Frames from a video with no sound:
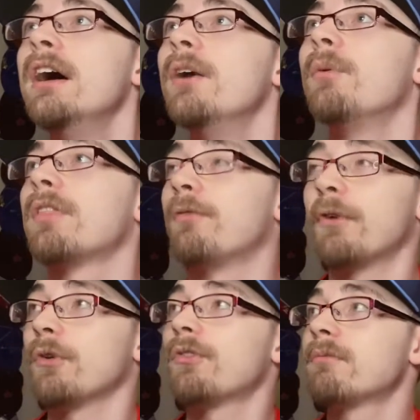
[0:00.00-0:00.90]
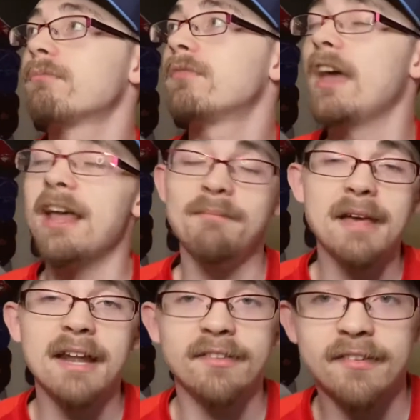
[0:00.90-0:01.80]
with the first 10
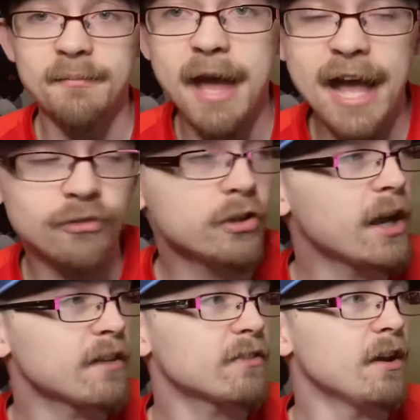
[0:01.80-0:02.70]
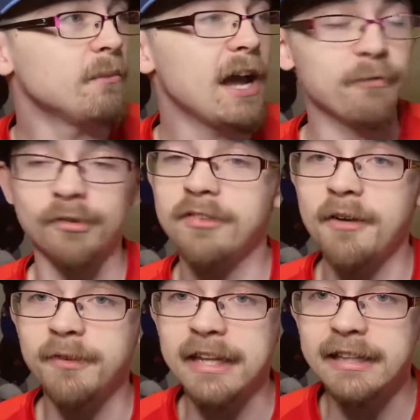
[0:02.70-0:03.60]
minutes of the match and got subbed out for
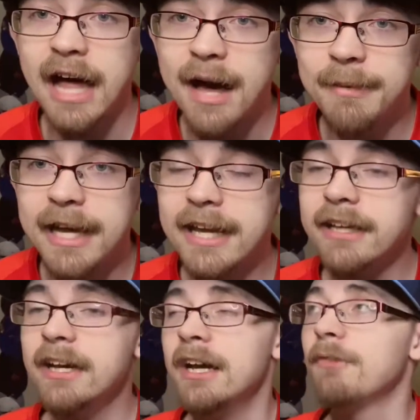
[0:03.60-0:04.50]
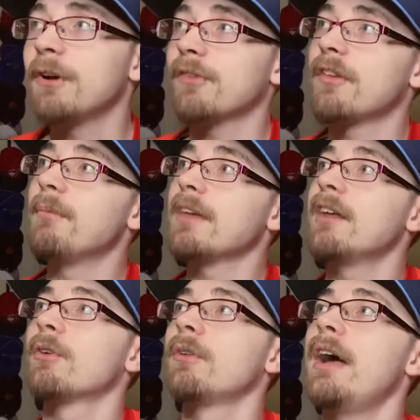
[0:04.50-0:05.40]
Stephanie Labbé. Felt something in
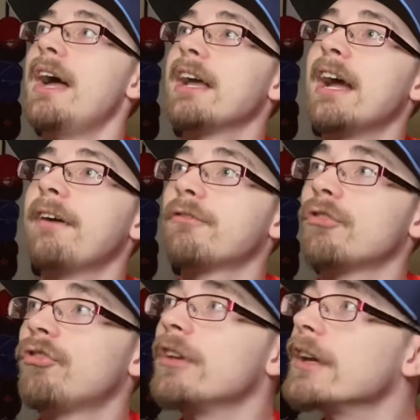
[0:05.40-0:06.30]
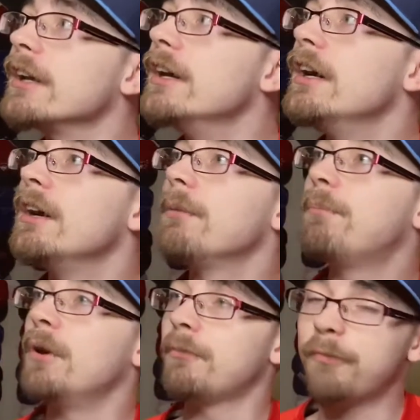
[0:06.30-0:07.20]
her leg after she
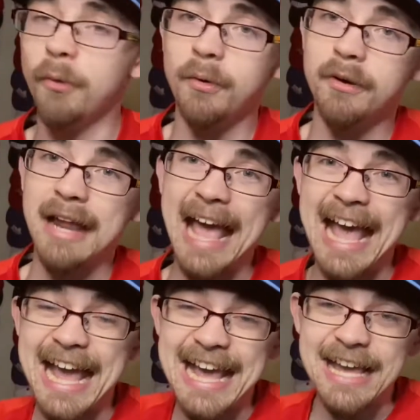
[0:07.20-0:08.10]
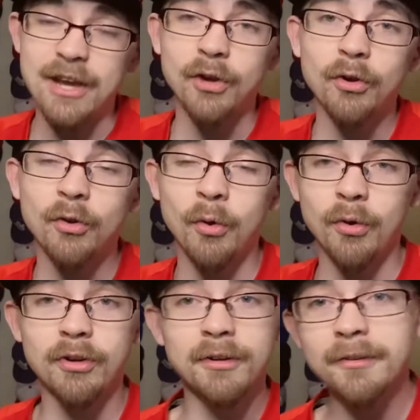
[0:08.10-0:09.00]
put forward a
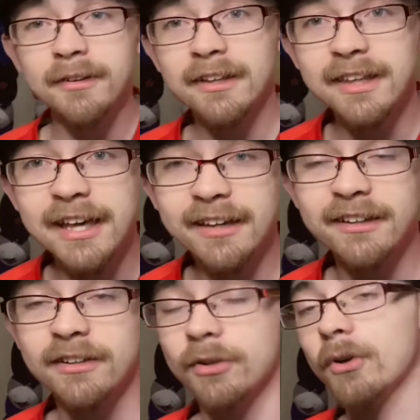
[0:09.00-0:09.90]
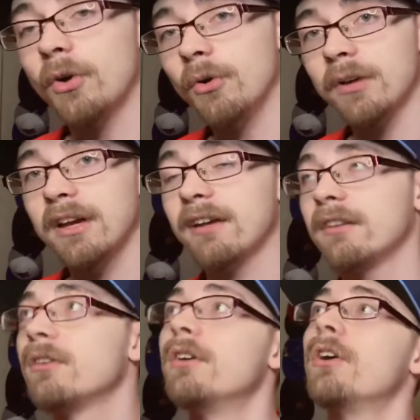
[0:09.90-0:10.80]
corner kick or a goal kick,
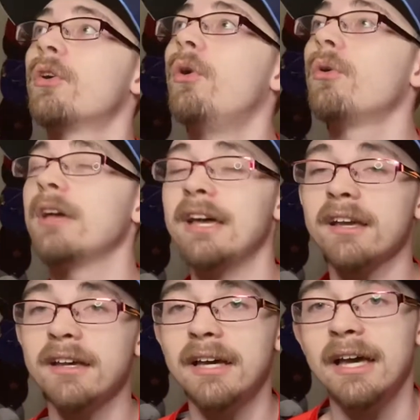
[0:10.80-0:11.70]
a goal kick